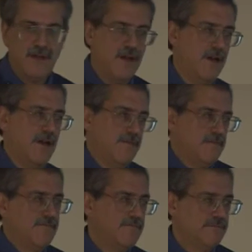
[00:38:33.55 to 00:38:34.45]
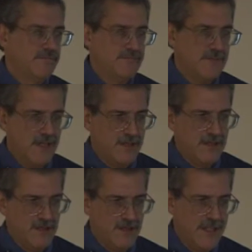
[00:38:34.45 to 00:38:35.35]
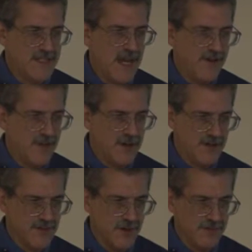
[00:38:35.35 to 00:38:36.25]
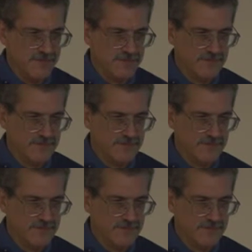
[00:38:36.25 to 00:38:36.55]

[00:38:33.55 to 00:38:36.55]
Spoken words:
out of our control.